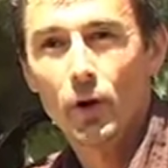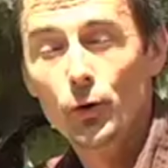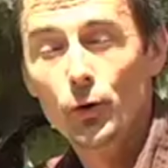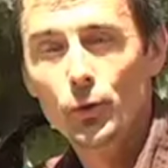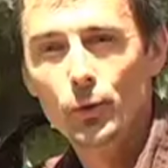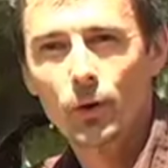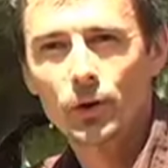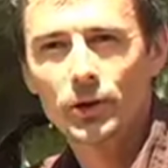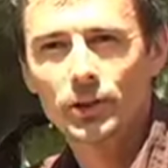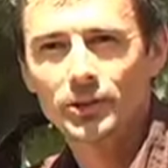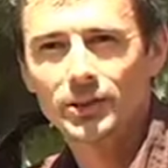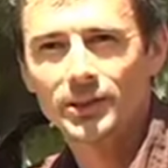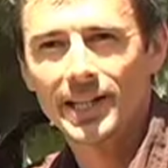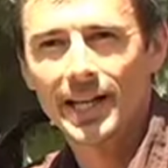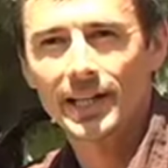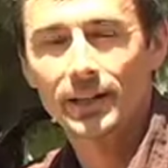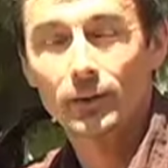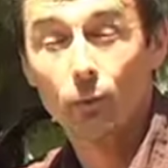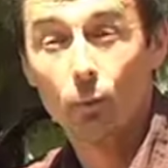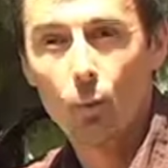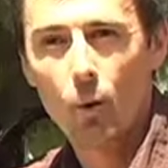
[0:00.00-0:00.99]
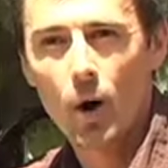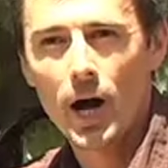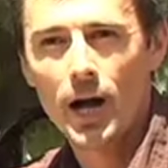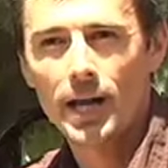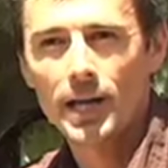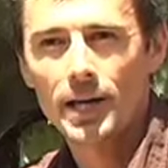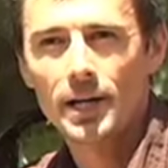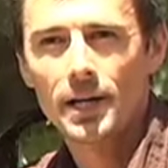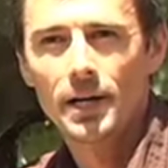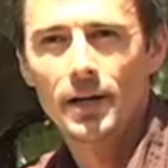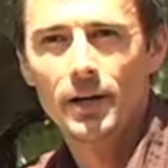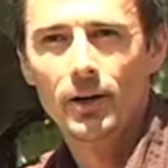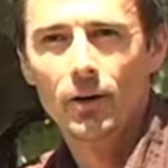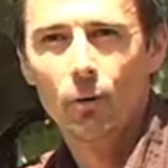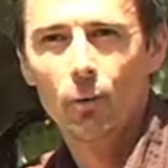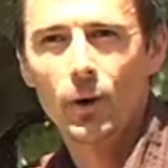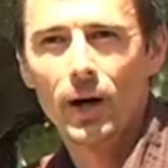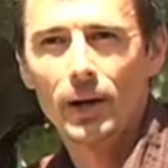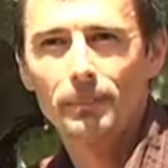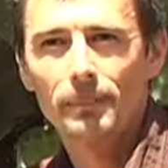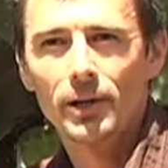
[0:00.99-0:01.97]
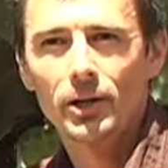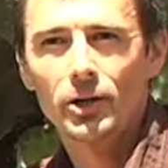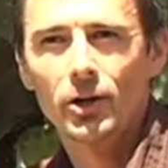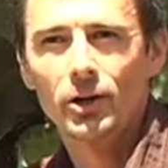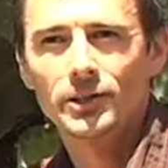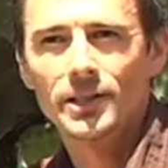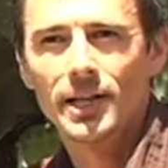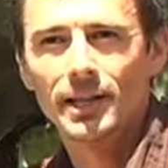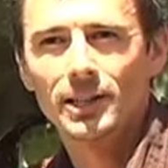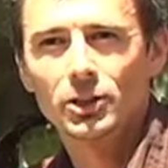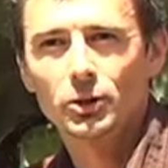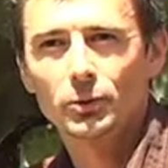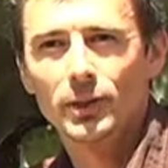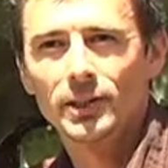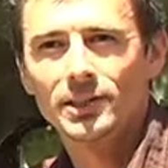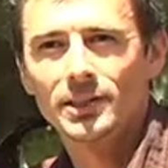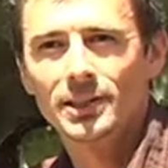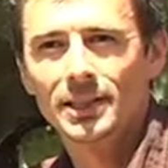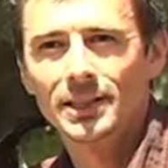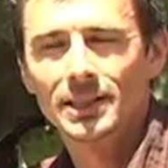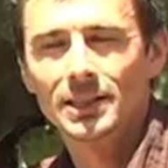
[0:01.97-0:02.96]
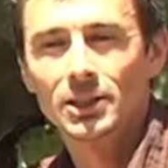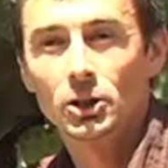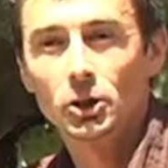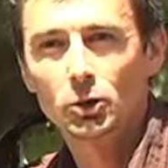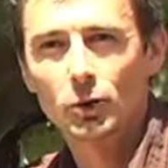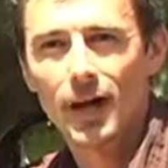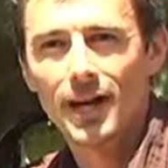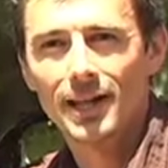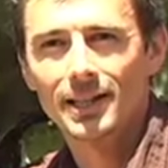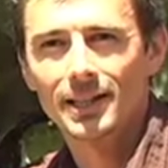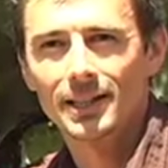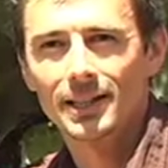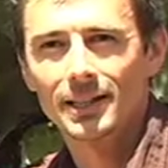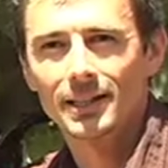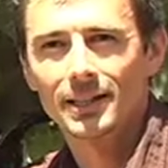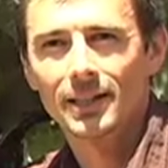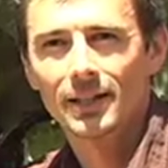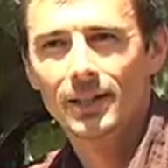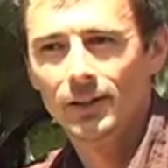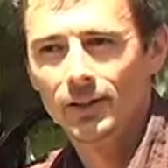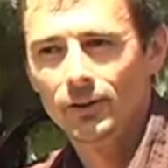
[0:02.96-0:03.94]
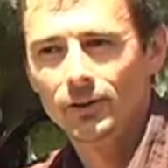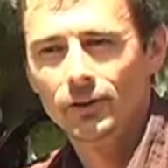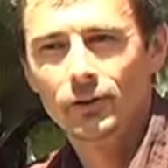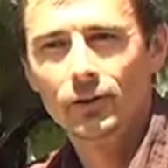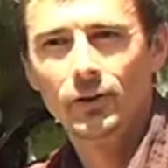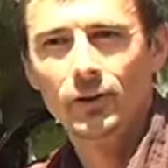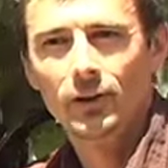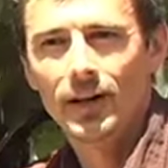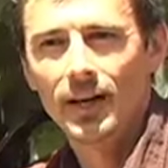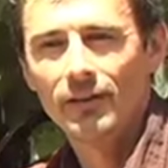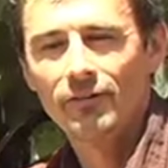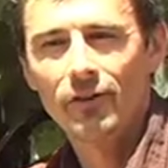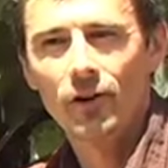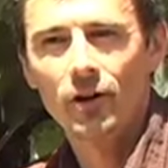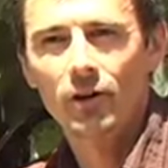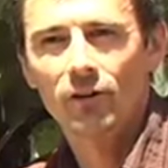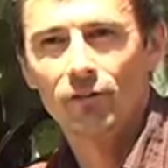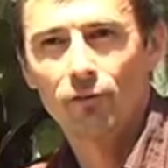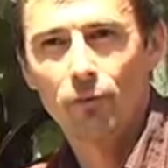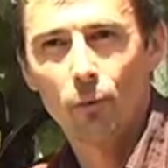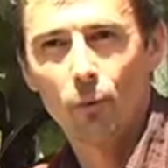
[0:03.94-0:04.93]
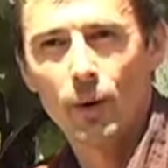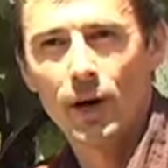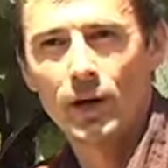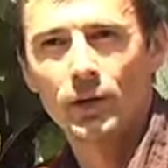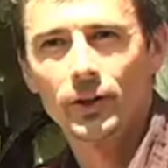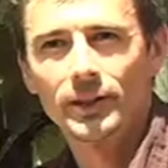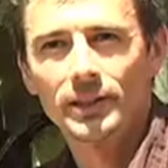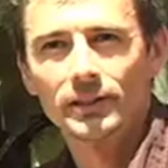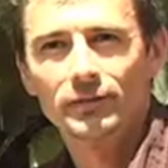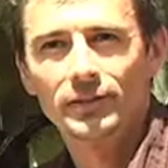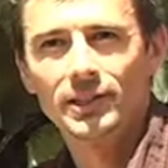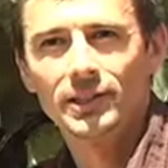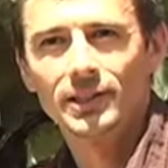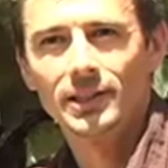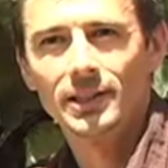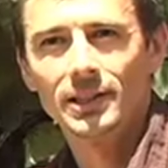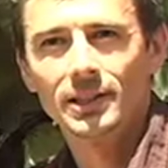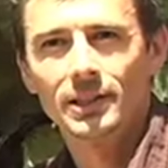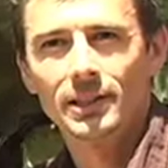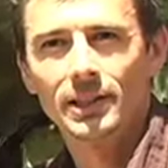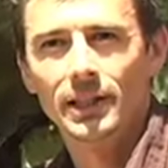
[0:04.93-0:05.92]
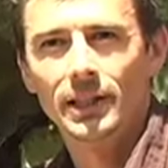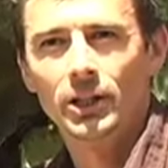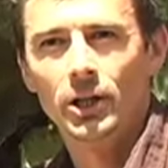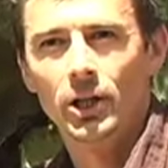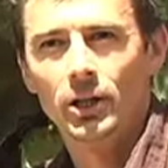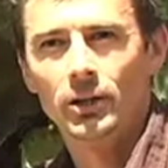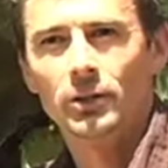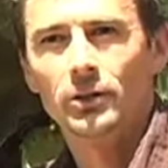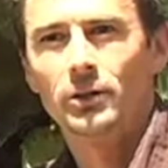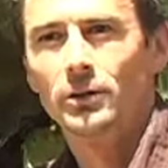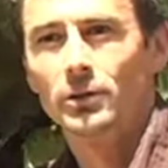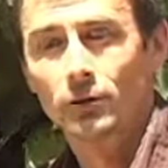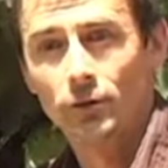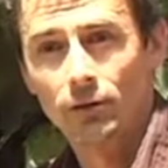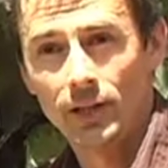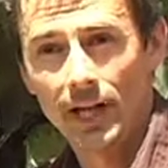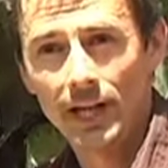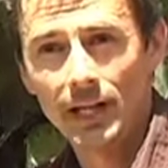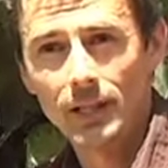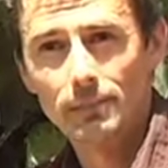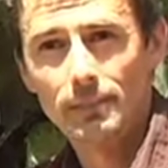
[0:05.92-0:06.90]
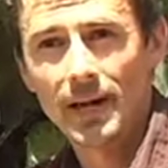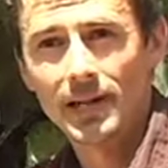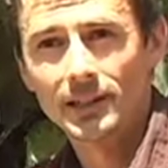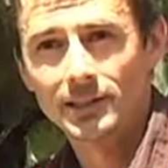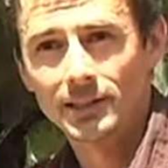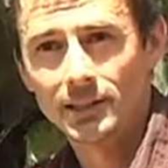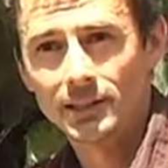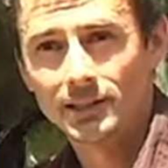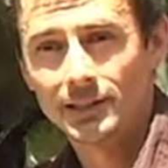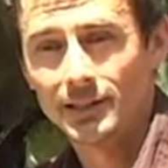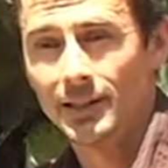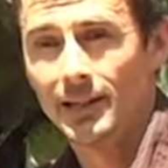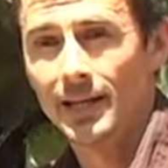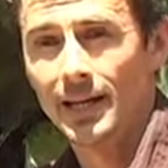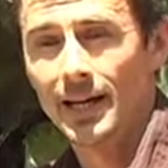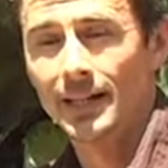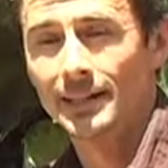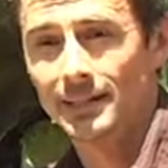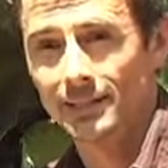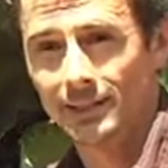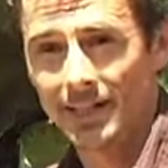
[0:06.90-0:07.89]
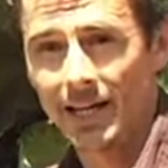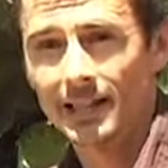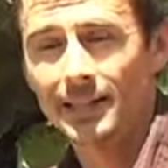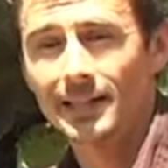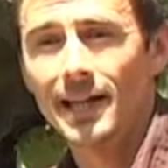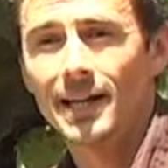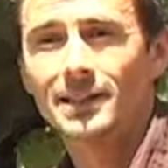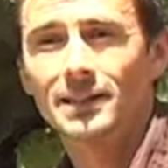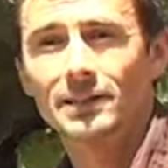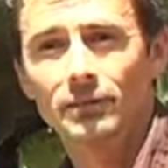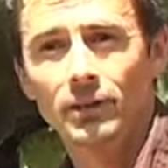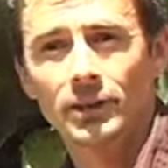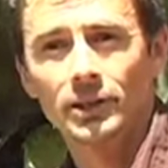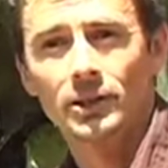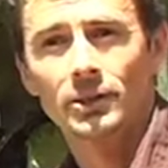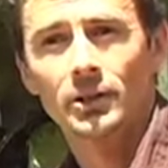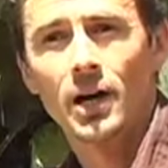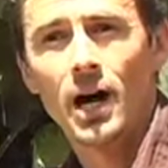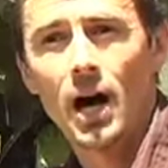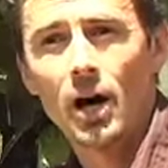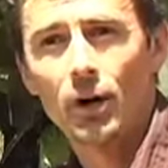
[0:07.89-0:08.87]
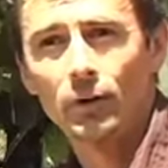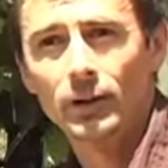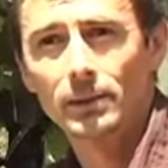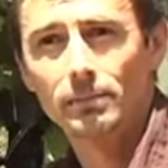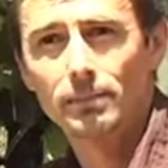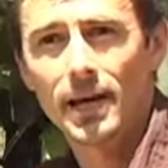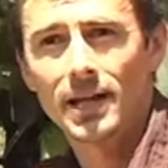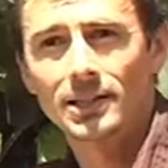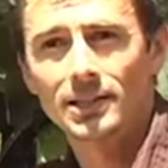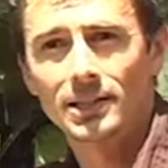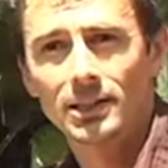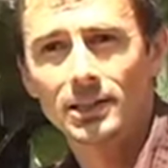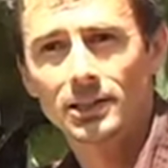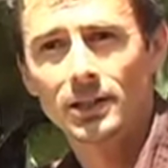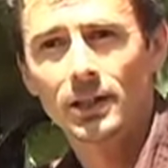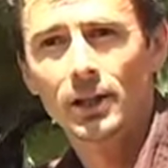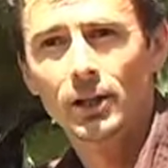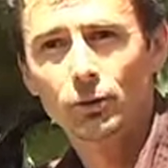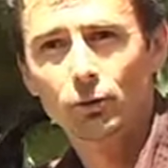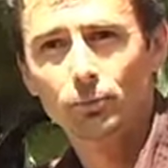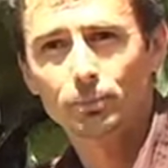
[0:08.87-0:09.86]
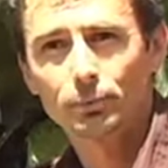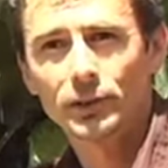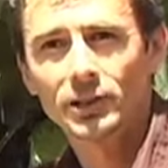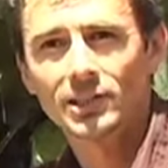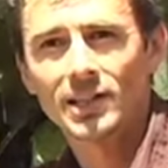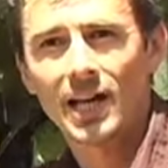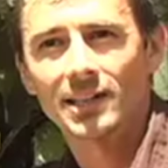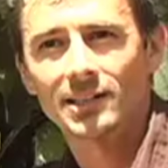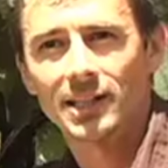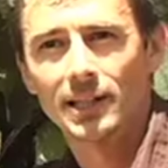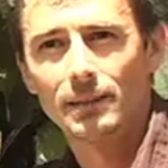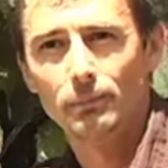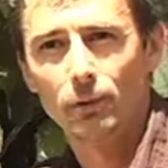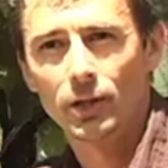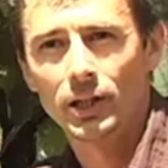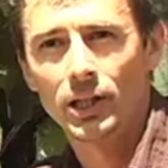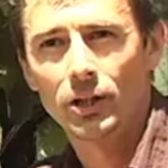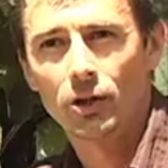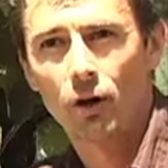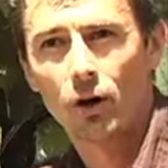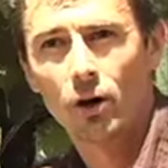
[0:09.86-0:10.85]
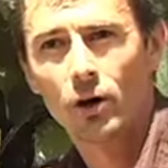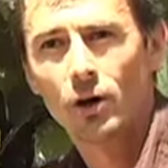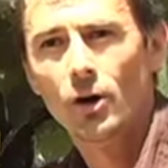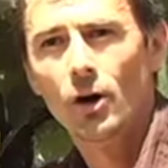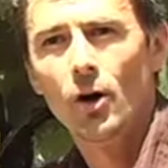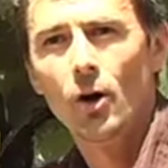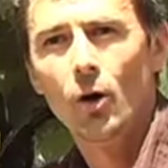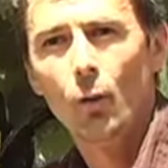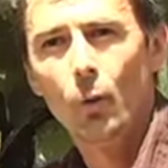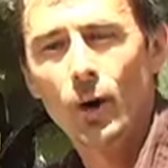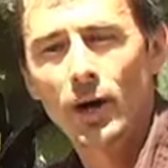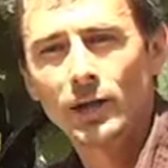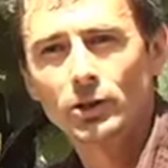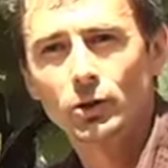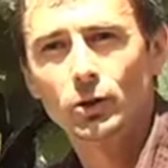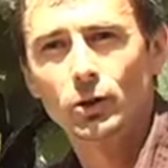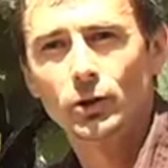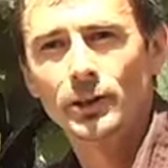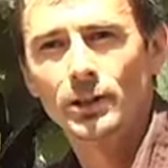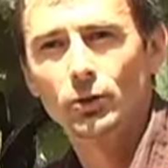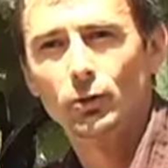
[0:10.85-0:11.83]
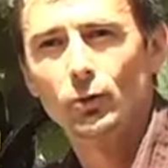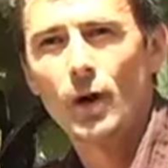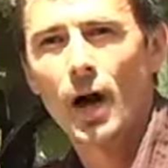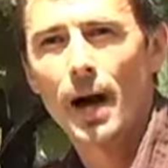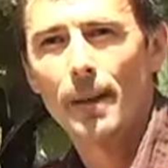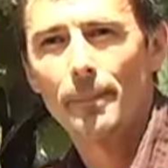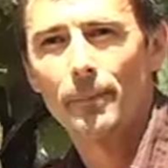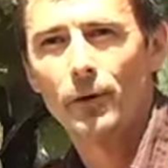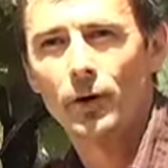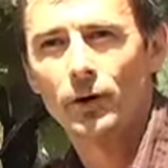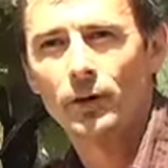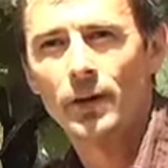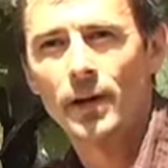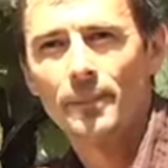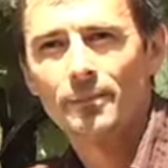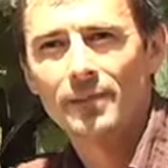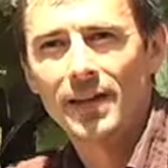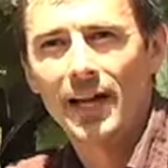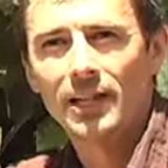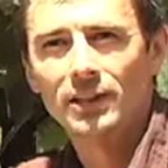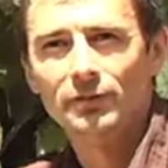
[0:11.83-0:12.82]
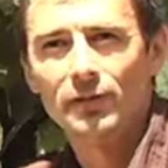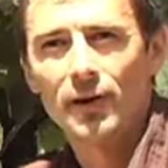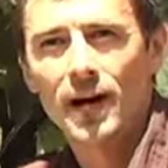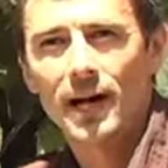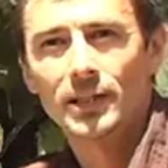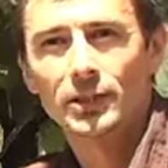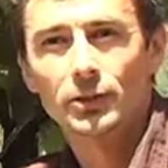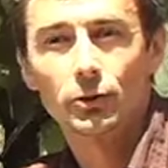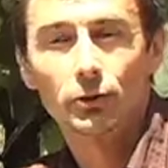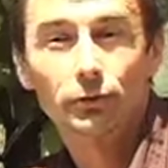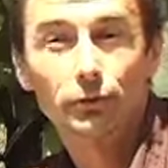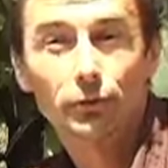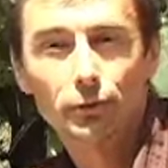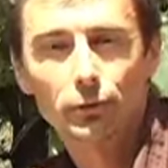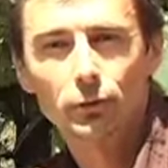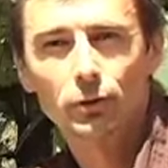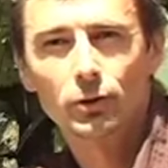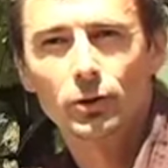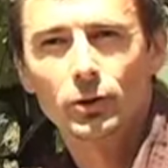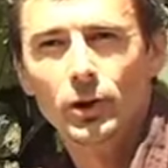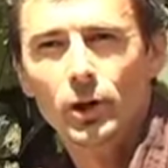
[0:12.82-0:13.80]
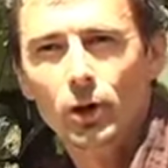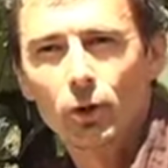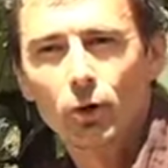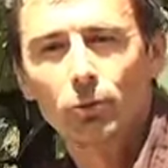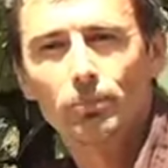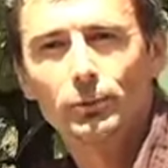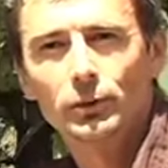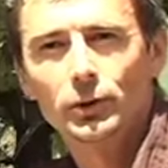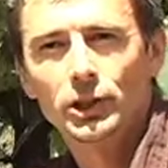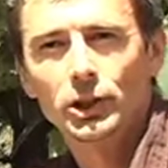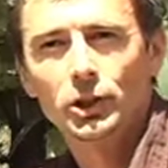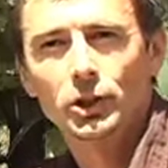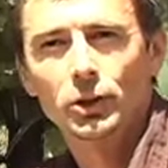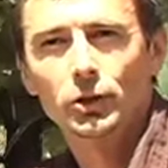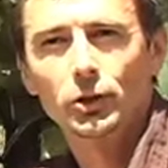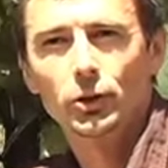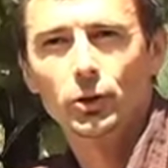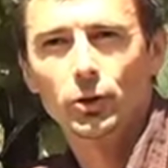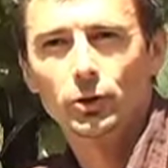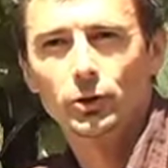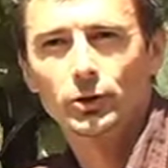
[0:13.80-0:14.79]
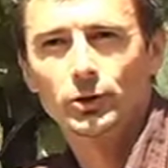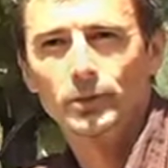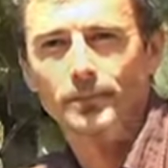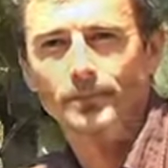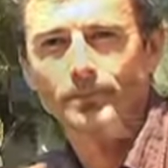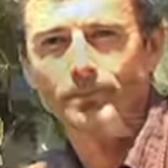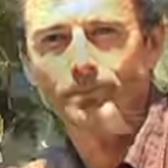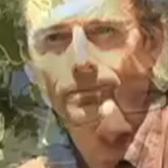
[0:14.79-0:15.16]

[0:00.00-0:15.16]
you understand why winemakers are interested in tracking the level of water deficit in a daily basis, and in that case even in an hourly basis, to precisely monitor what's going to happen as far as the fruit composition goes.